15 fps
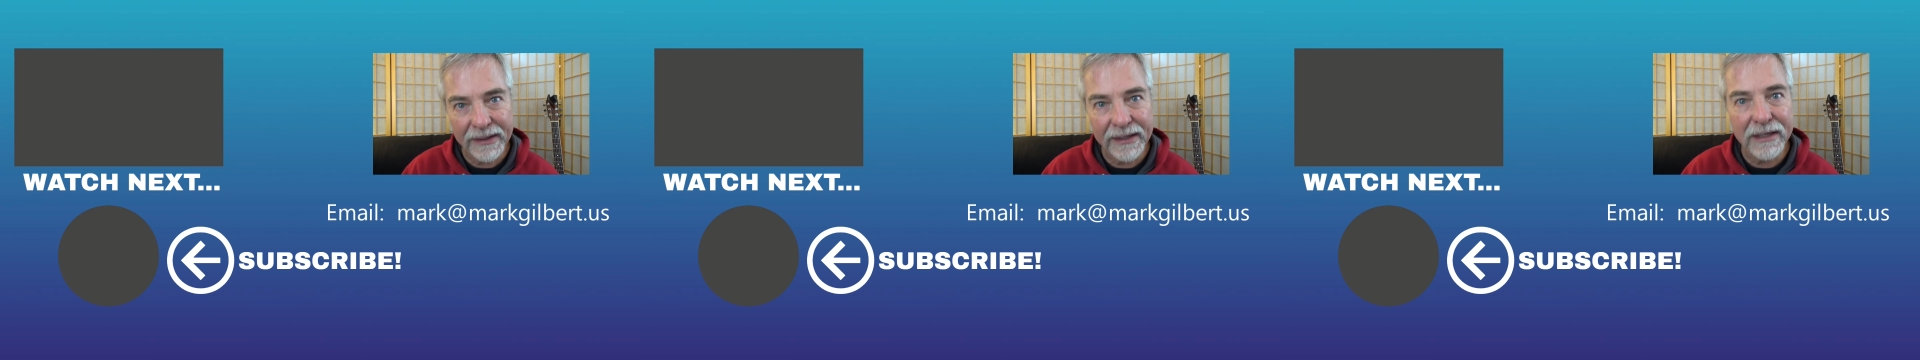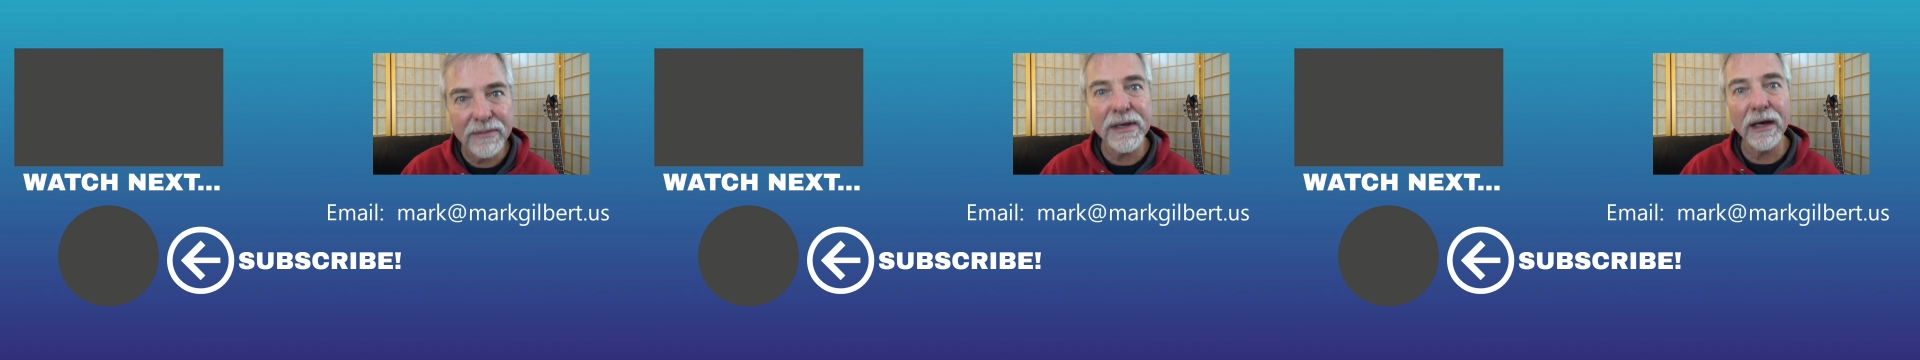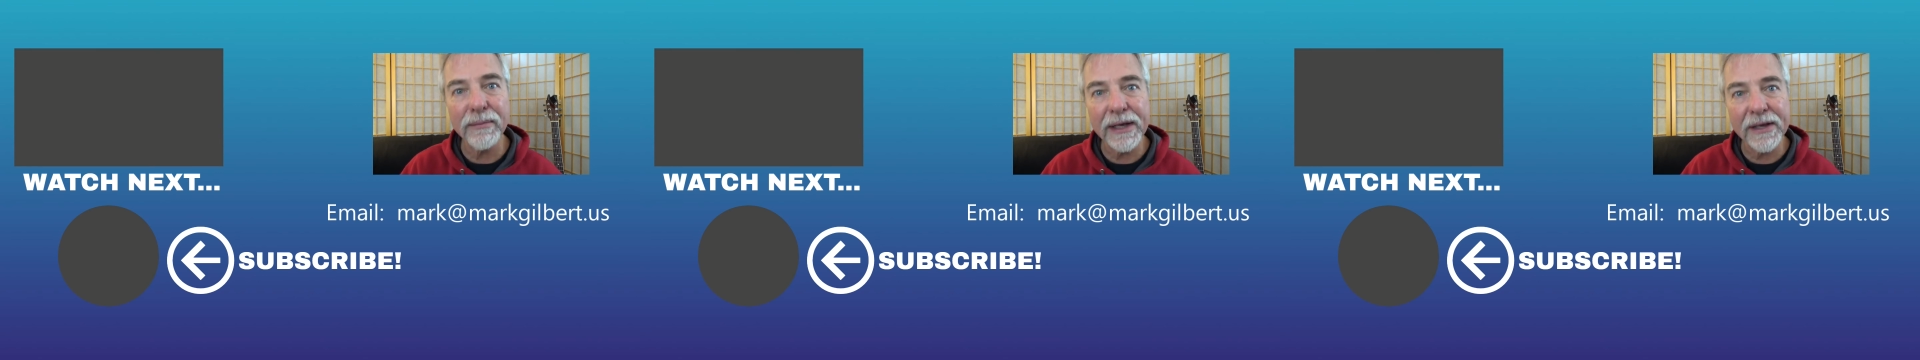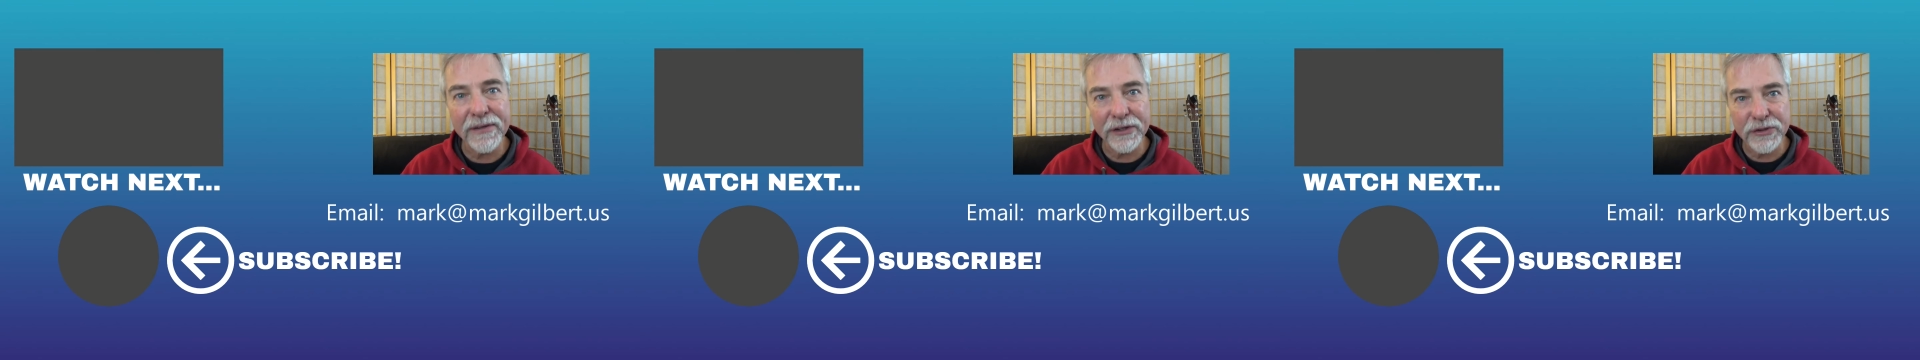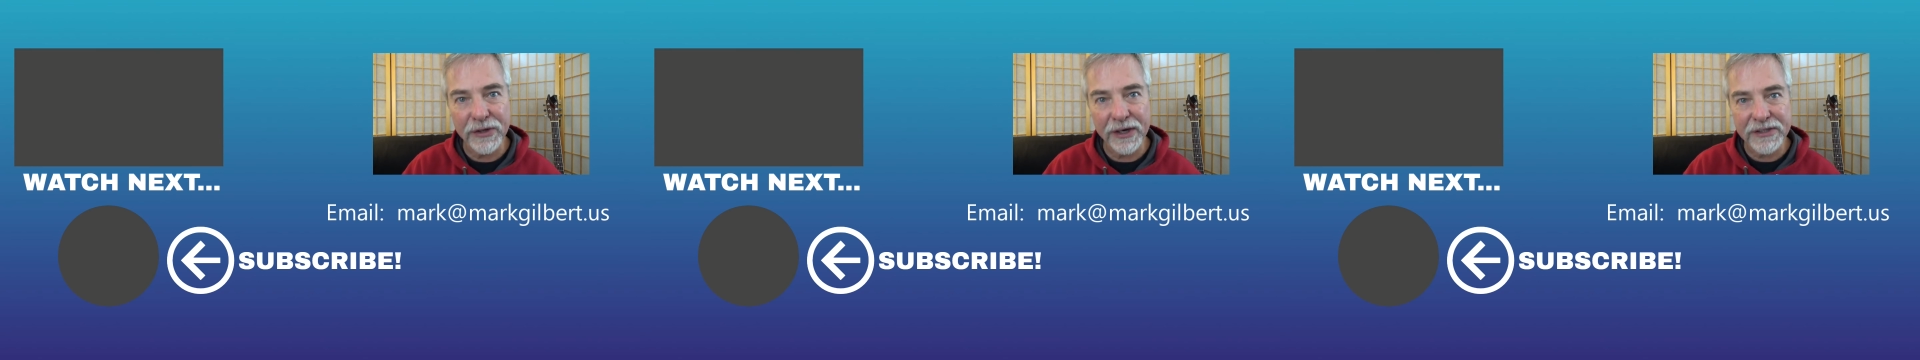email me at the
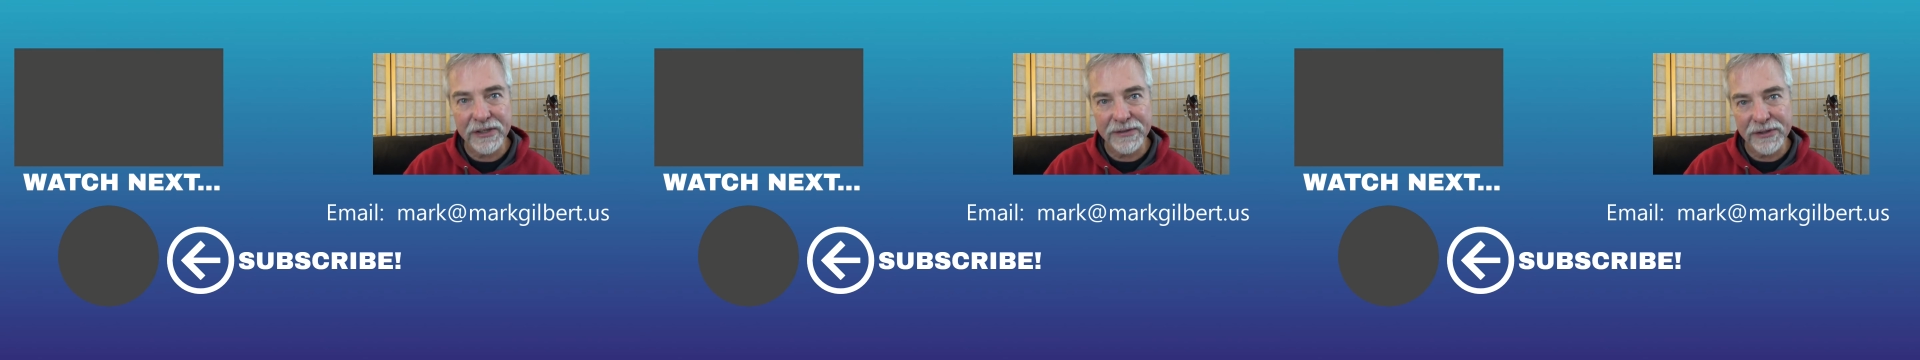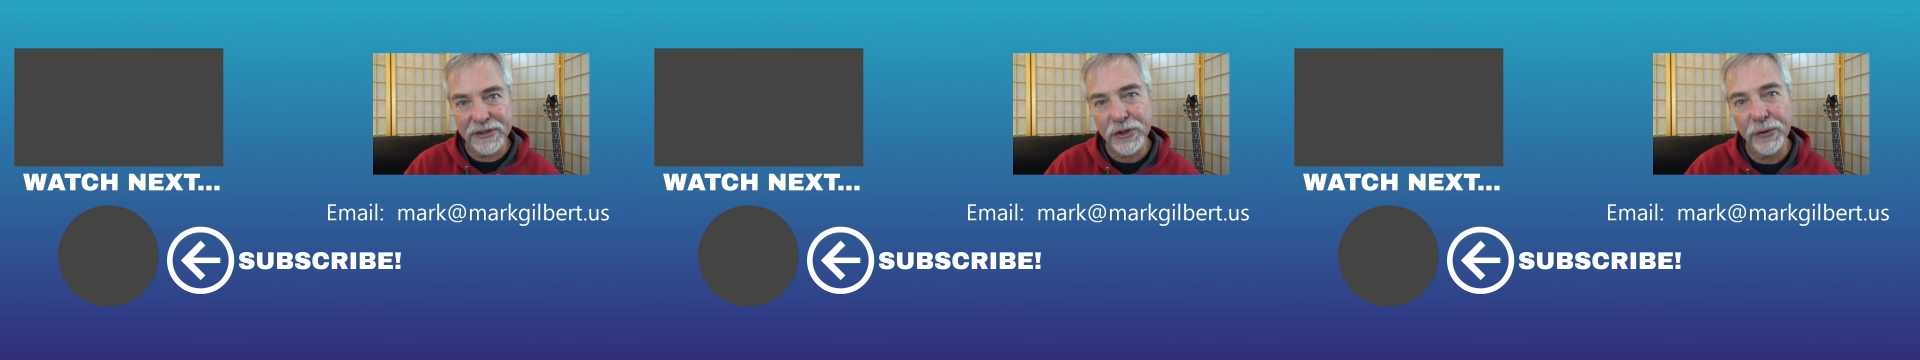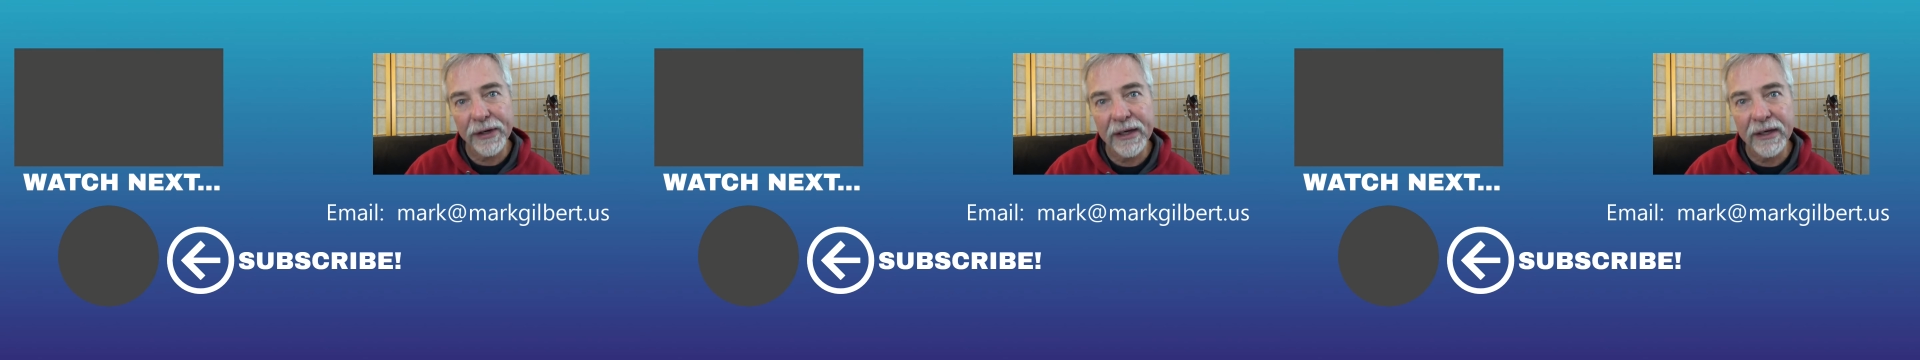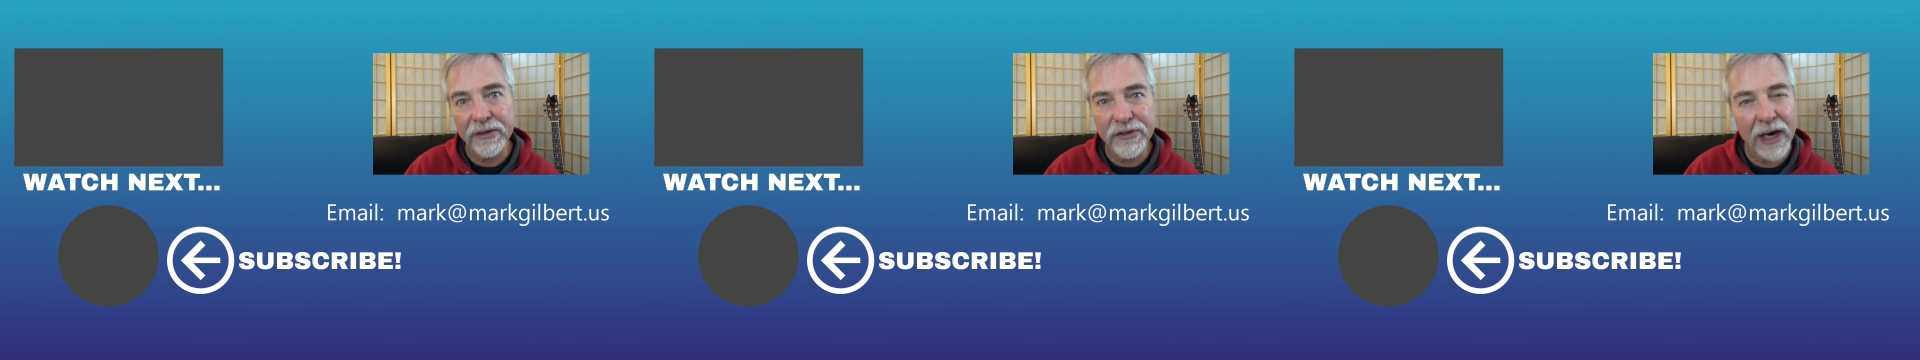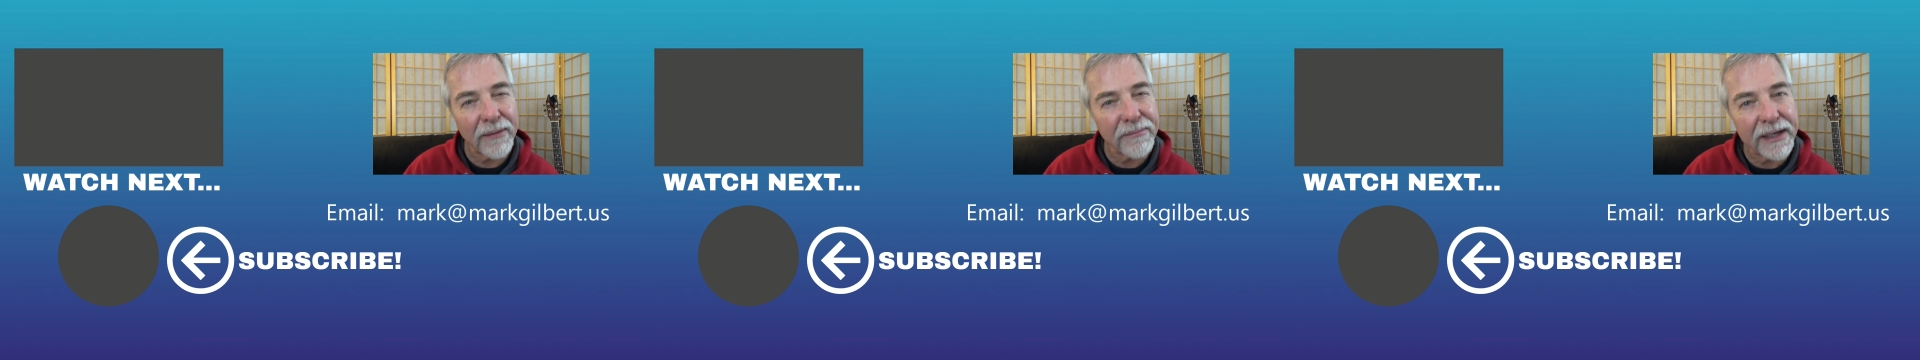address on the screen or
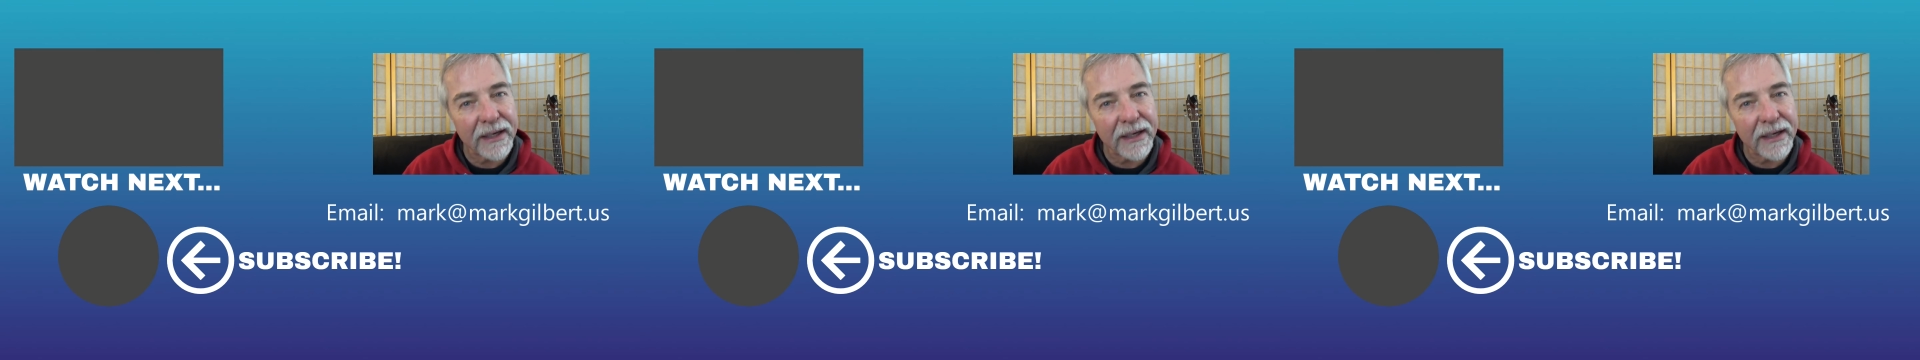drop me